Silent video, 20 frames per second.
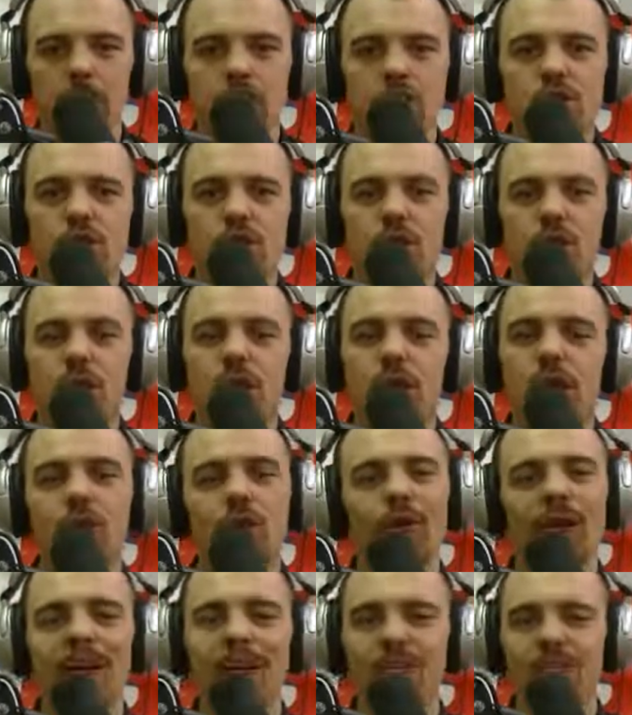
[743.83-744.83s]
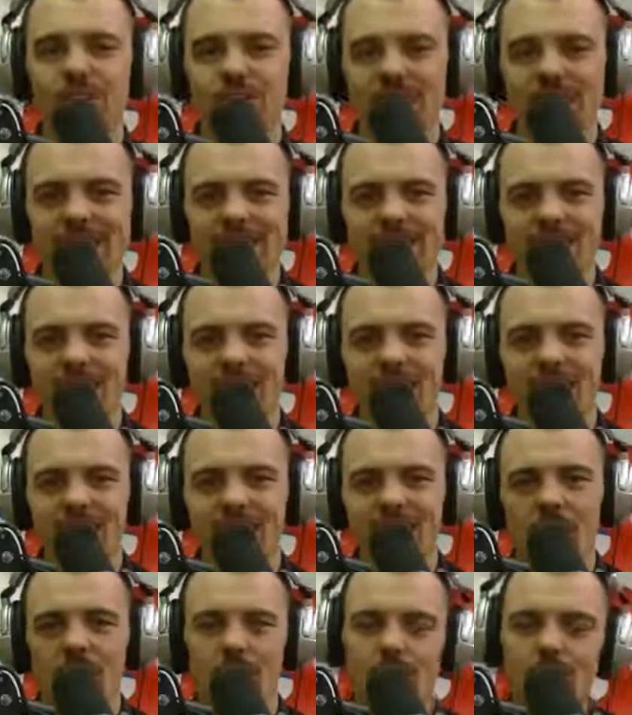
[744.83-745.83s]
So that when you're age
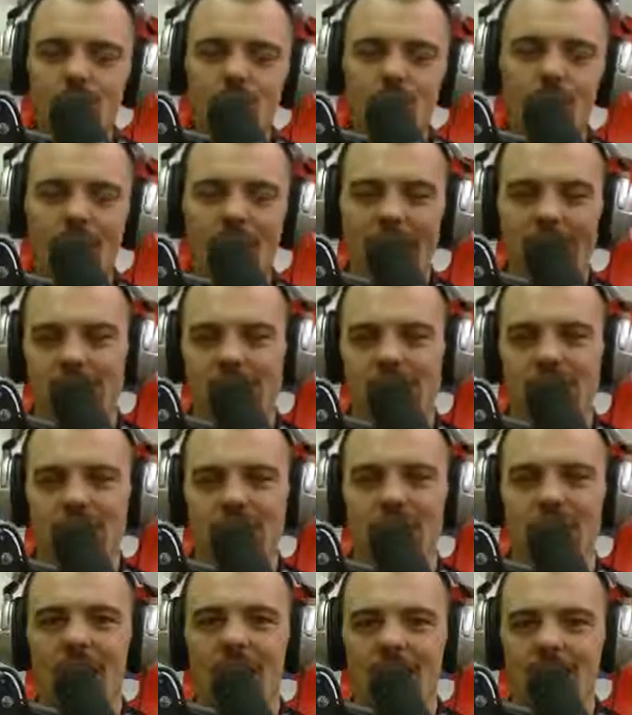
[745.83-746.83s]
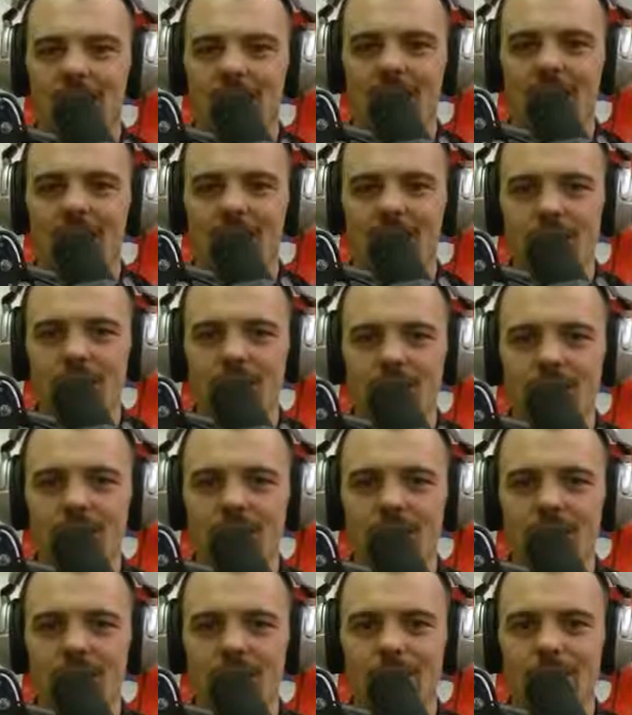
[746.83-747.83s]
65, you don't have just
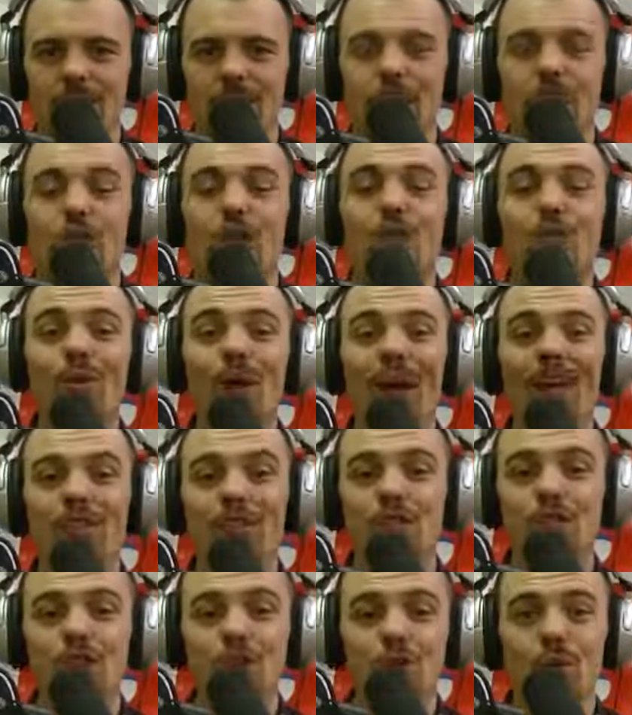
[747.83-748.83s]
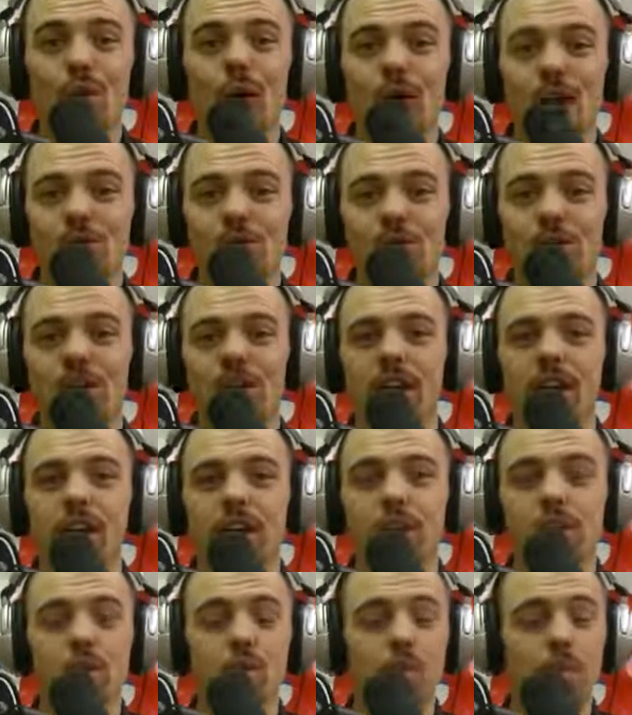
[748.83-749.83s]
$100,000, you have
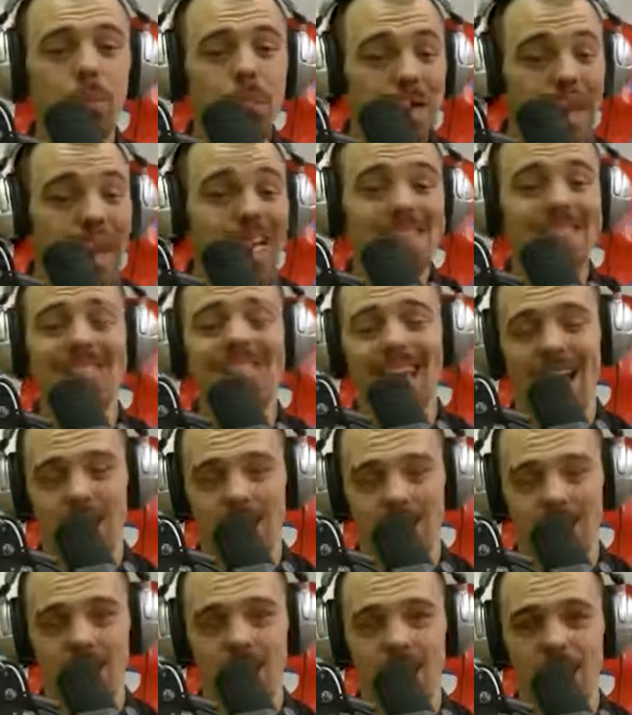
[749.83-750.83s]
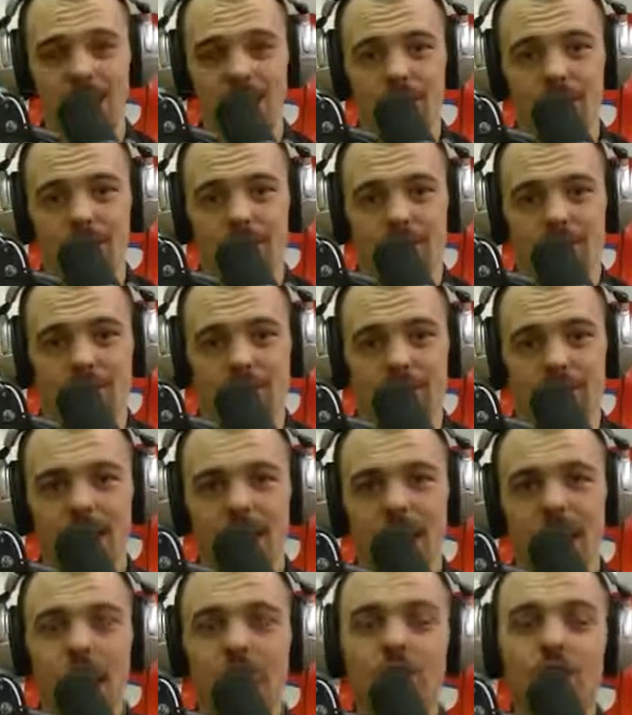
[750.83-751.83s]
$200,000+.
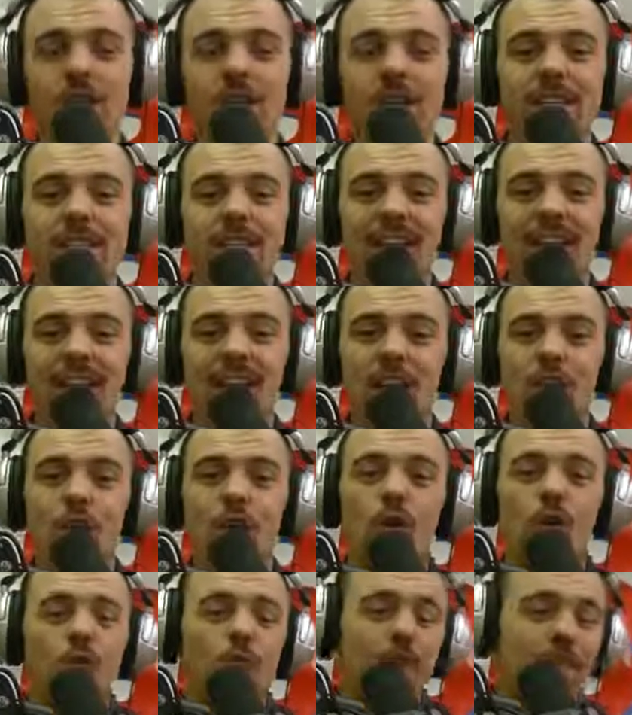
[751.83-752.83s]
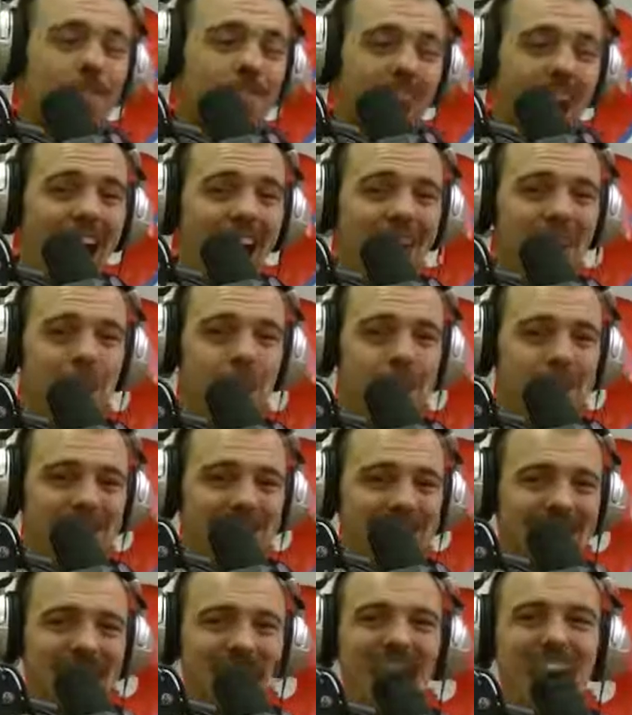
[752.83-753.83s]
And you can take out over
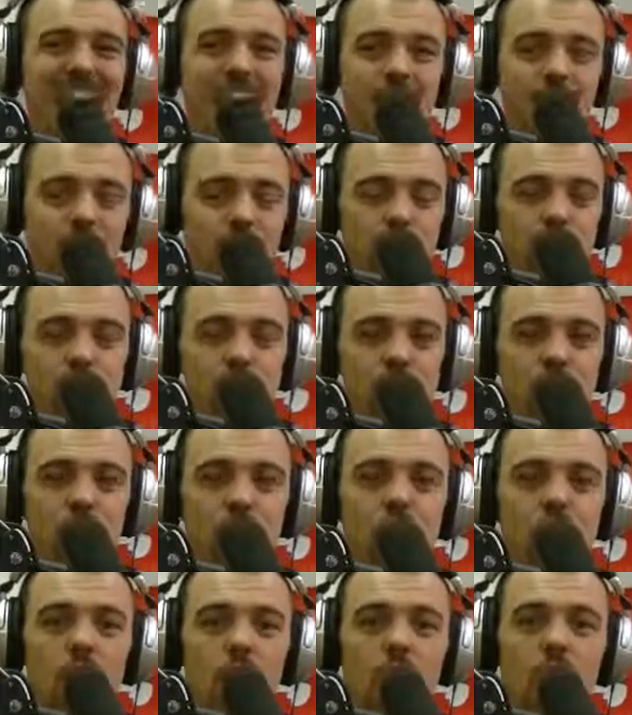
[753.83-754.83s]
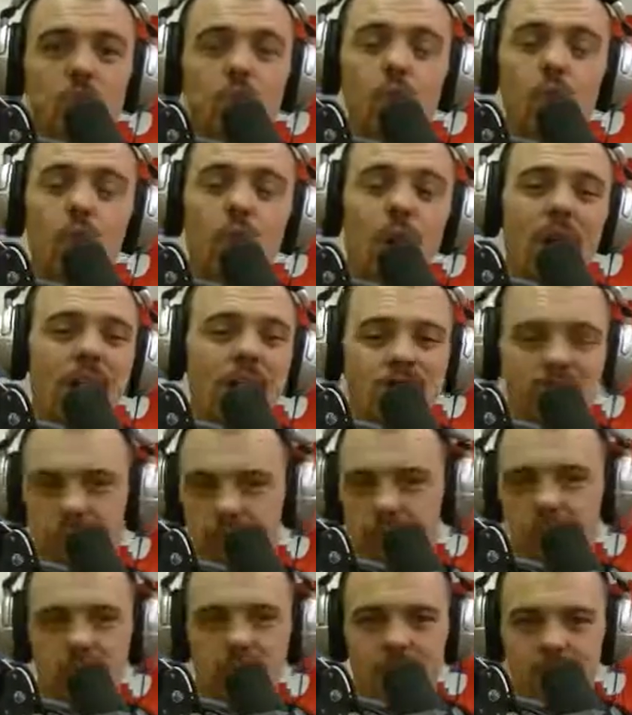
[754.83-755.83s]
5% every year for the rest of
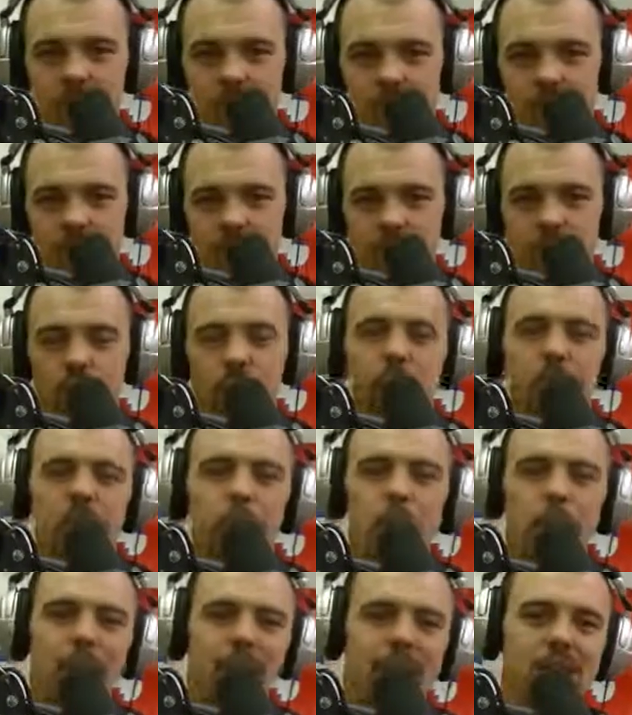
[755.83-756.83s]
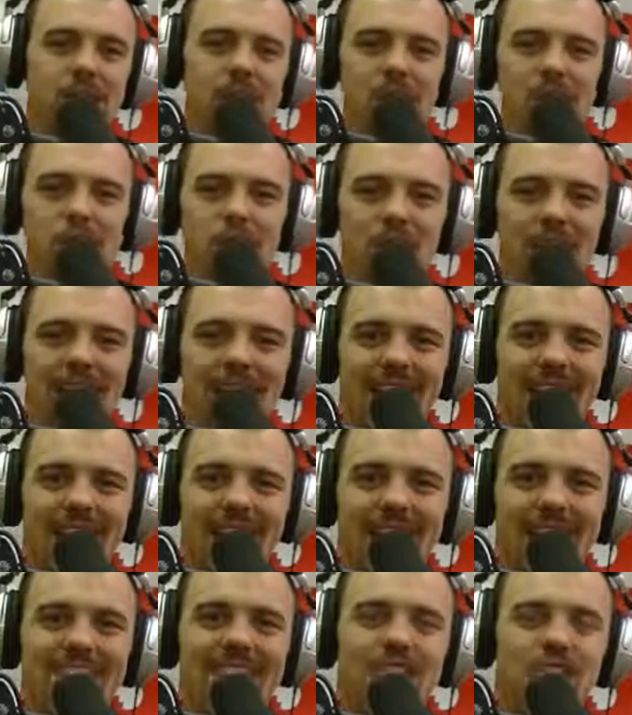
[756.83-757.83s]
your life. You'd get a pension check
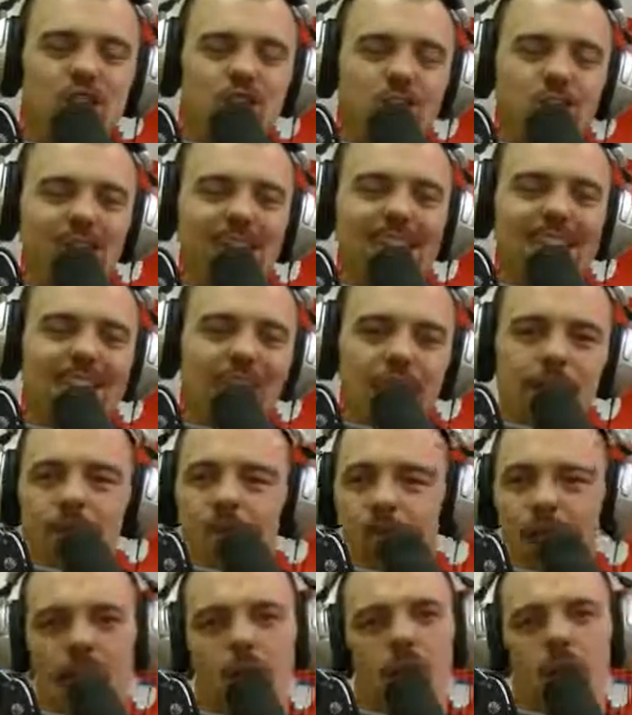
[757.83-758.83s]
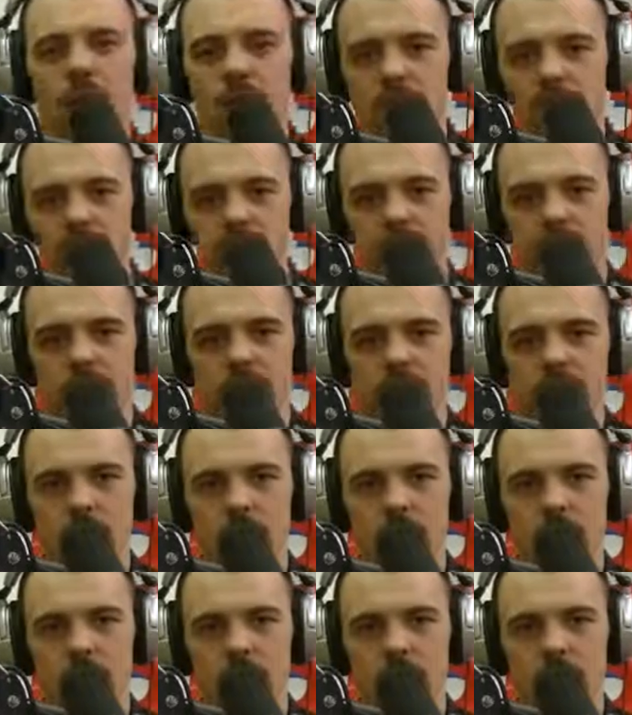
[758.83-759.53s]
that you can never outlive.